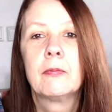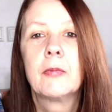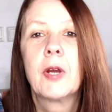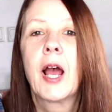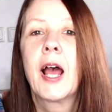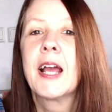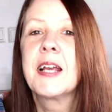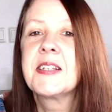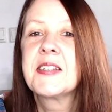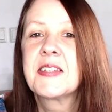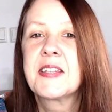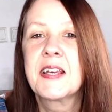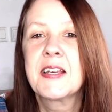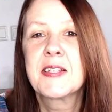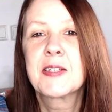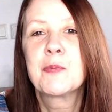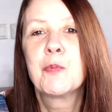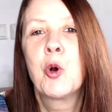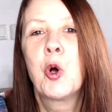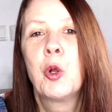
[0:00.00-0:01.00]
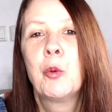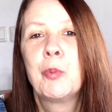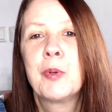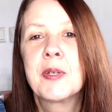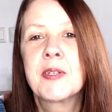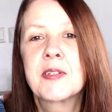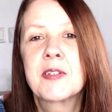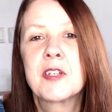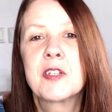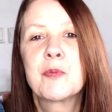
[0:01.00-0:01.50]
I say small
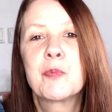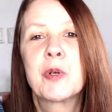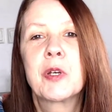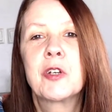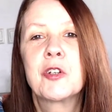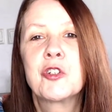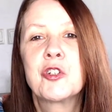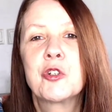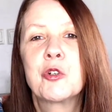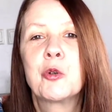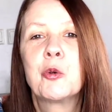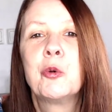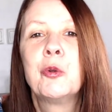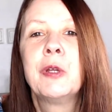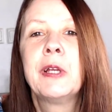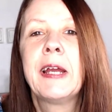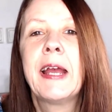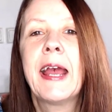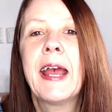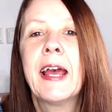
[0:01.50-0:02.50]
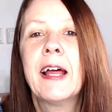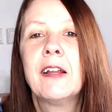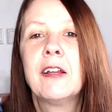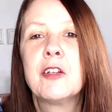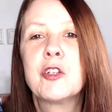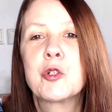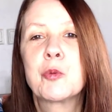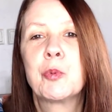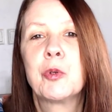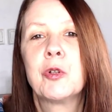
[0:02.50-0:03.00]
business because you're only
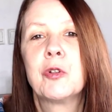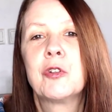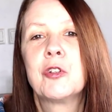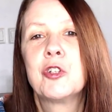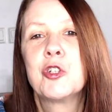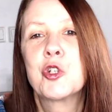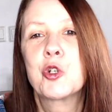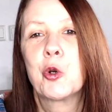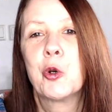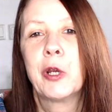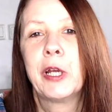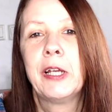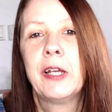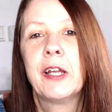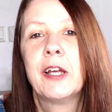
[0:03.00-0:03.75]
eligible to join